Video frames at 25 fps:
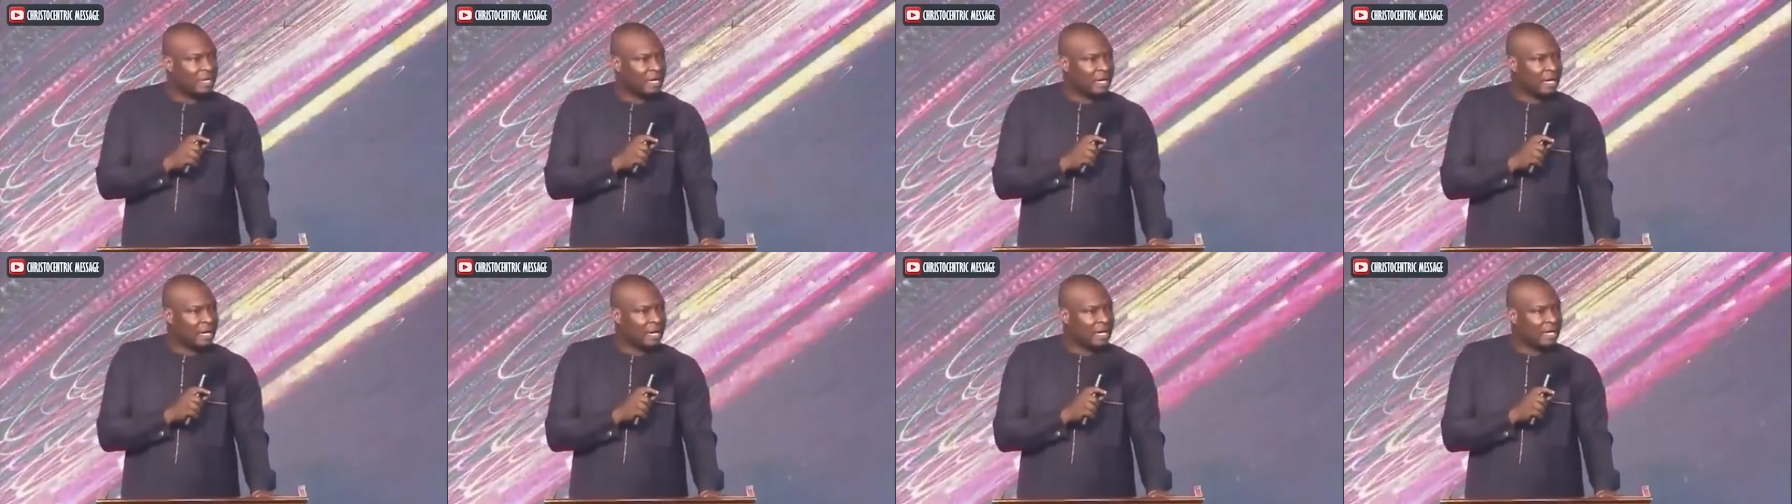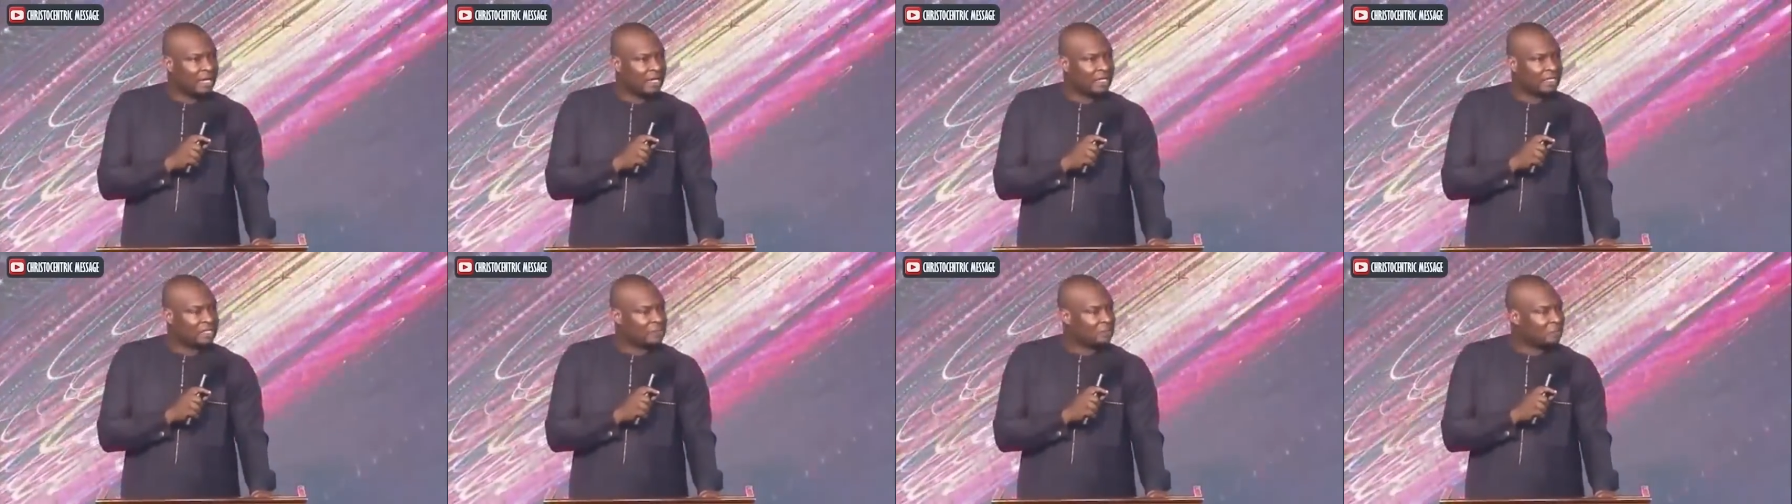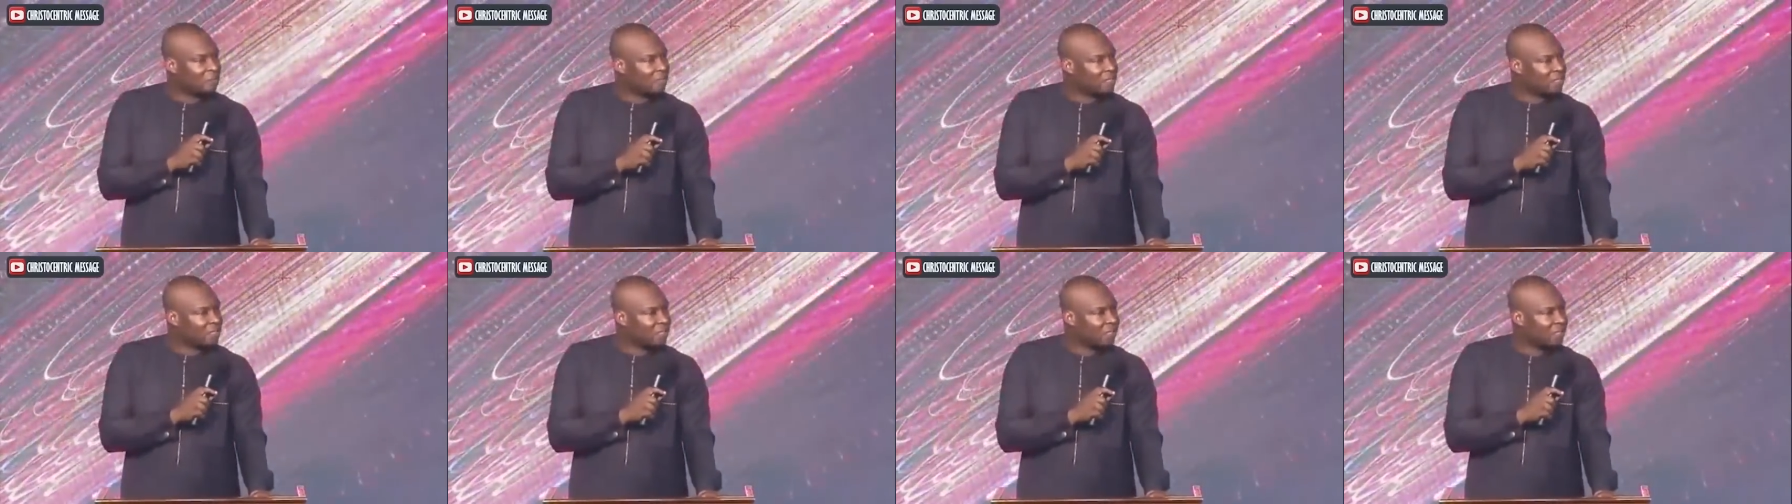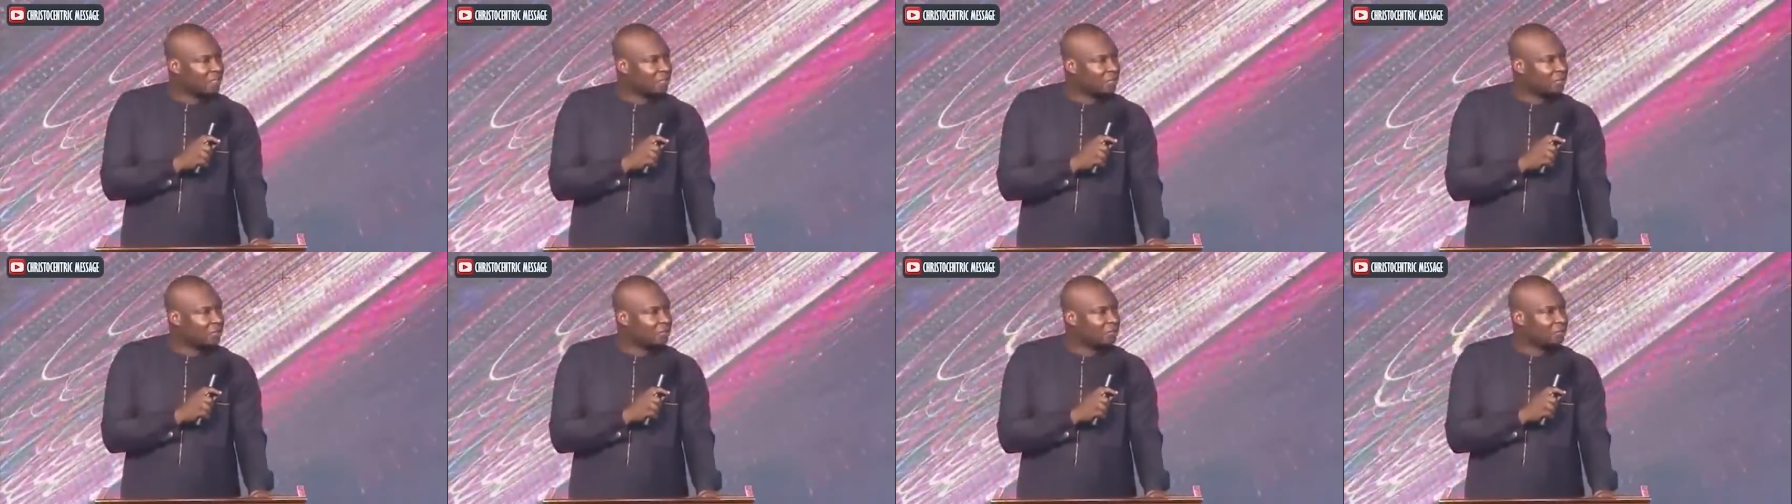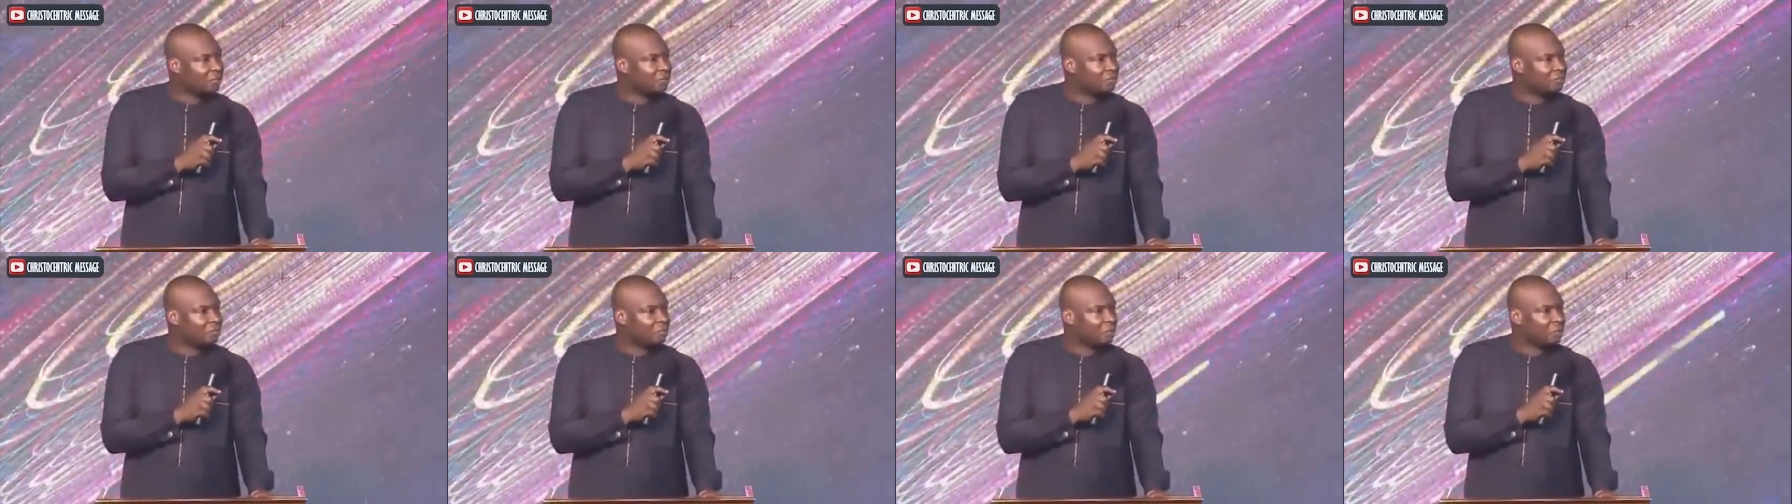and especially
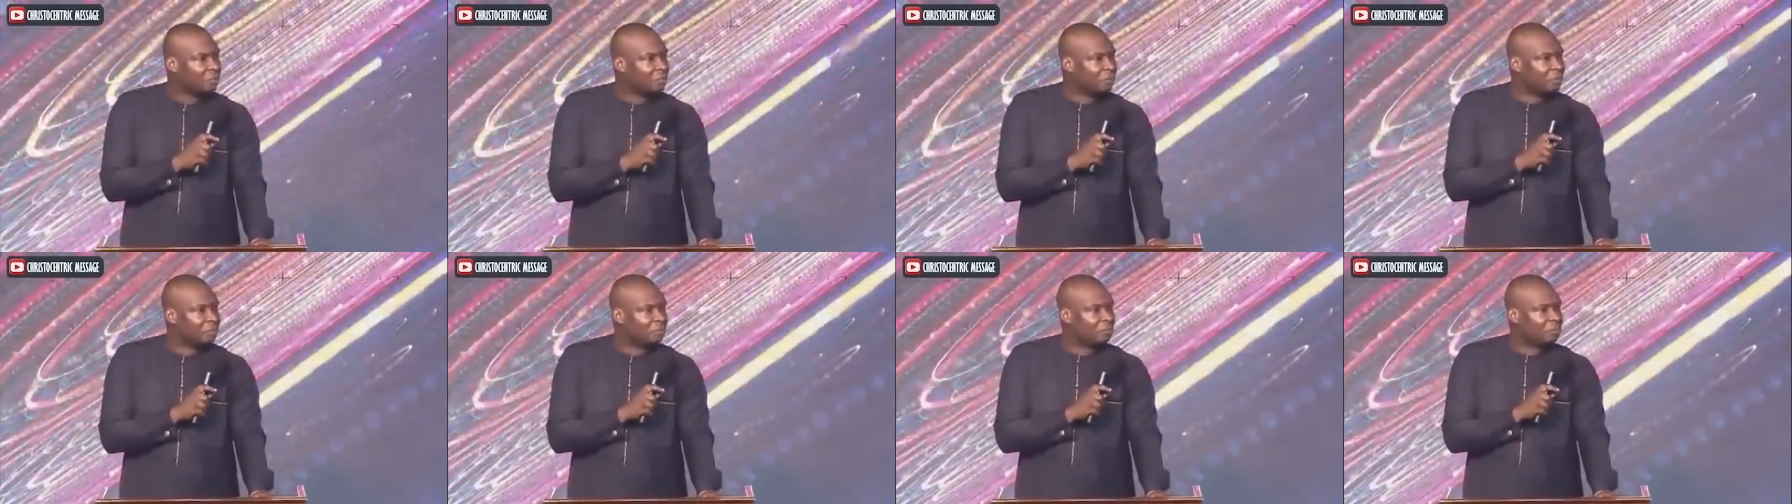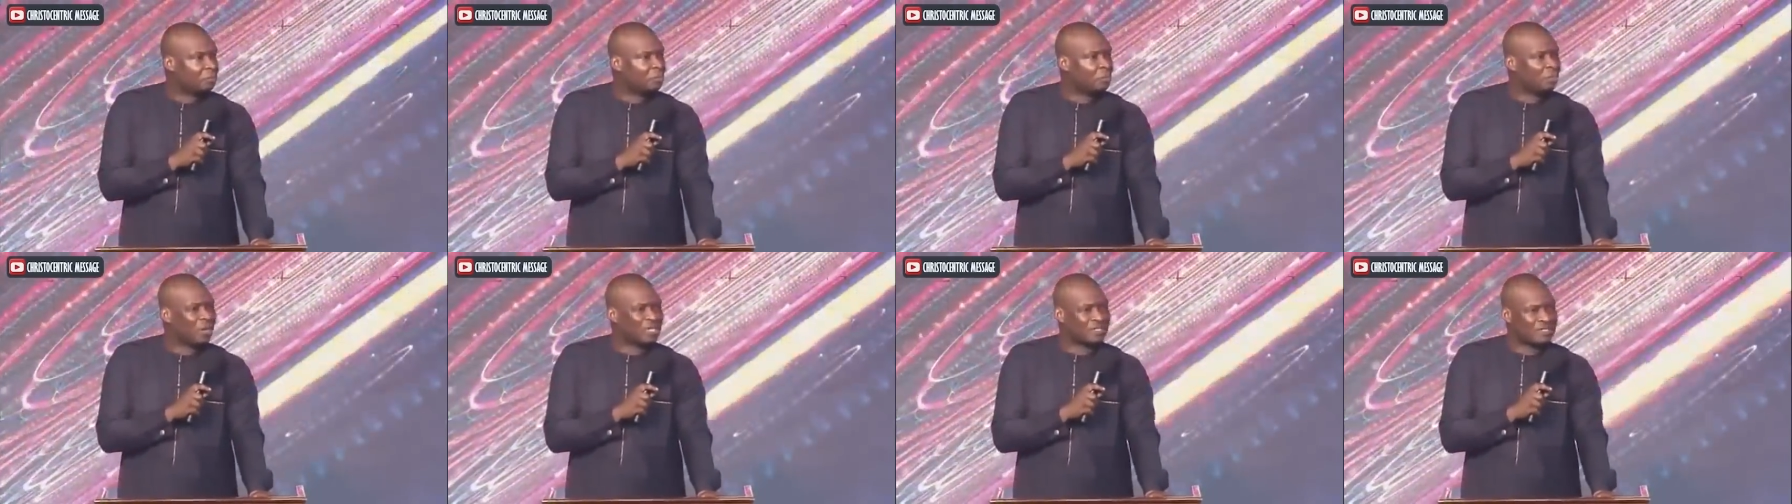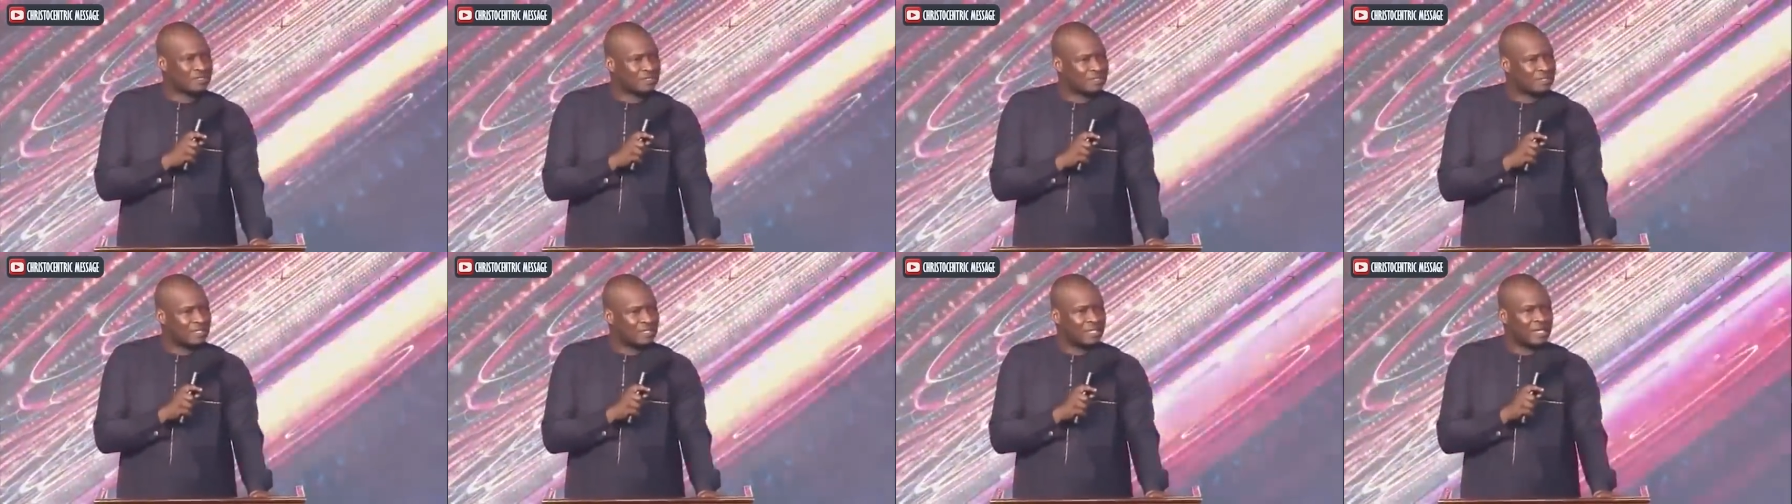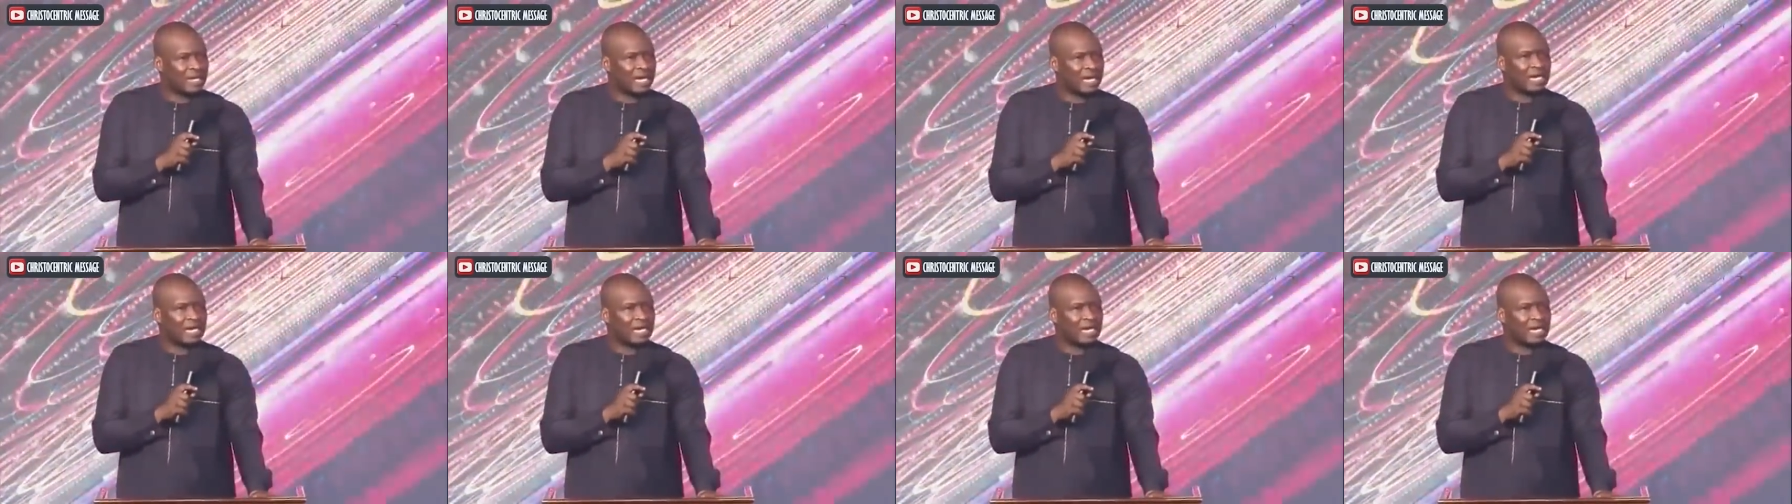for people who are sick